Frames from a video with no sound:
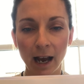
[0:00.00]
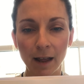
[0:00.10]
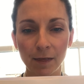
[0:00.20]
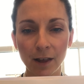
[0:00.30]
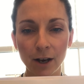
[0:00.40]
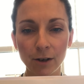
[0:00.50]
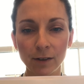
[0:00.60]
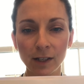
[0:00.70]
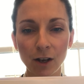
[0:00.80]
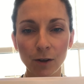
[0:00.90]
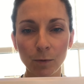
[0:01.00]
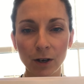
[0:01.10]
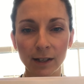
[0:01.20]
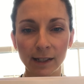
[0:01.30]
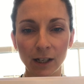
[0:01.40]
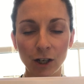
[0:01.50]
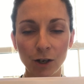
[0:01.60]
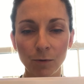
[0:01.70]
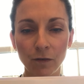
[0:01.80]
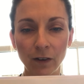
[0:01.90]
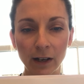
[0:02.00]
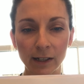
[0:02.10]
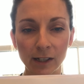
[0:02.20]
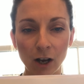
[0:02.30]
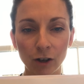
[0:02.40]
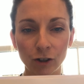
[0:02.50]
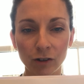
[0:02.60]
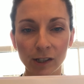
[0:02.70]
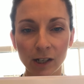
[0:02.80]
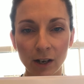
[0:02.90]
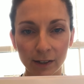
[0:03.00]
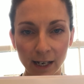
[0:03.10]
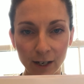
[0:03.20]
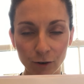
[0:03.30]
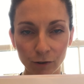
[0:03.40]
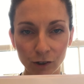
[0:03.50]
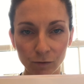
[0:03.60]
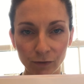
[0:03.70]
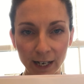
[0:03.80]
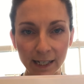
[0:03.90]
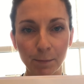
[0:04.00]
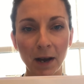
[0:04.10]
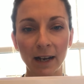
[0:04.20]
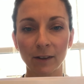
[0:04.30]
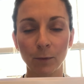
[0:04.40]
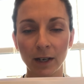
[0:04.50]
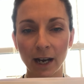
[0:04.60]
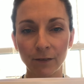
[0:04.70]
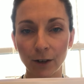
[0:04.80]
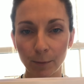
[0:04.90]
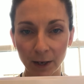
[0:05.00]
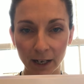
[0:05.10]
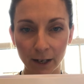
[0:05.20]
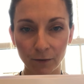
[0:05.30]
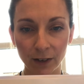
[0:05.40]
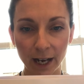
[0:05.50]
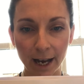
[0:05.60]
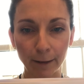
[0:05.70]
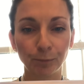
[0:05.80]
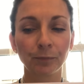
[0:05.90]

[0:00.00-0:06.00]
And those are the words that you will find on your stars in your reading pack that we gave you at the beginning of the year.